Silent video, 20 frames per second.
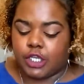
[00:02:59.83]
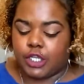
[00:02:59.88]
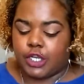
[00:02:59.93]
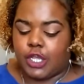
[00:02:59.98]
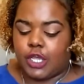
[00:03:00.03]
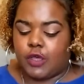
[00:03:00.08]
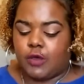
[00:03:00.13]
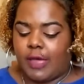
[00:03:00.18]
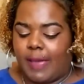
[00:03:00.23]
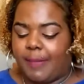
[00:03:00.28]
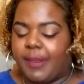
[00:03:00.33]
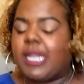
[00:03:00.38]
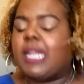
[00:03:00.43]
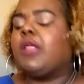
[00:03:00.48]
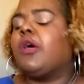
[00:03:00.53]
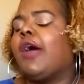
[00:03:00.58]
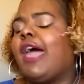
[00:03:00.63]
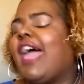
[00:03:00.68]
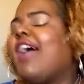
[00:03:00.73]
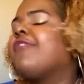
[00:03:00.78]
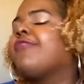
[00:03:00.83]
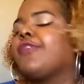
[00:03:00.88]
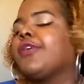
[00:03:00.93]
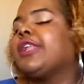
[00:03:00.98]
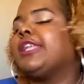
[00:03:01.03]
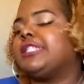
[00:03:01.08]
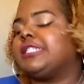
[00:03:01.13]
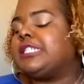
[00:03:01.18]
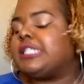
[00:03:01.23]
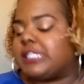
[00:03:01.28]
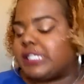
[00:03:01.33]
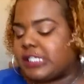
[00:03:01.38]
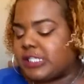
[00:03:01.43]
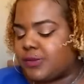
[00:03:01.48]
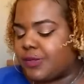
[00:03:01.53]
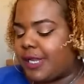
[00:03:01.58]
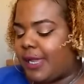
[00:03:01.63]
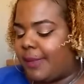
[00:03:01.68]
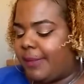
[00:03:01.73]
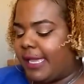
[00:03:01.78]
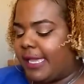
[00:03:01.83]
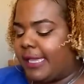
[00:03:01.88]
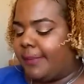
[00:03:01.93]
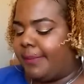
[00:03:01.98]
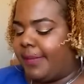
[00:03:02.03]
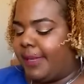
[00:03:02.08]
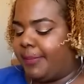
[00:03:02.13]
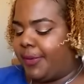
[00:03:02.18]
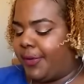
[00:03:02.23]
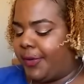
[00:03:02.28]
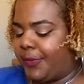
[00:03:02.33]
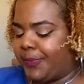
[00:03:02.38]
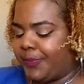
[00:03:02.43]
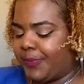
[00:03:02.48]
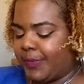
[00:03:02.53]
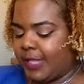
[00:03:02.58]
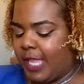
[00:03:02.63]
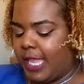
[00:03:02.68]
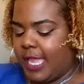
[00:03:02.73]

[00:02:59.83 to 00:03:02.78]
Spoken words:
You know, I put a little effort into these when I make them, people.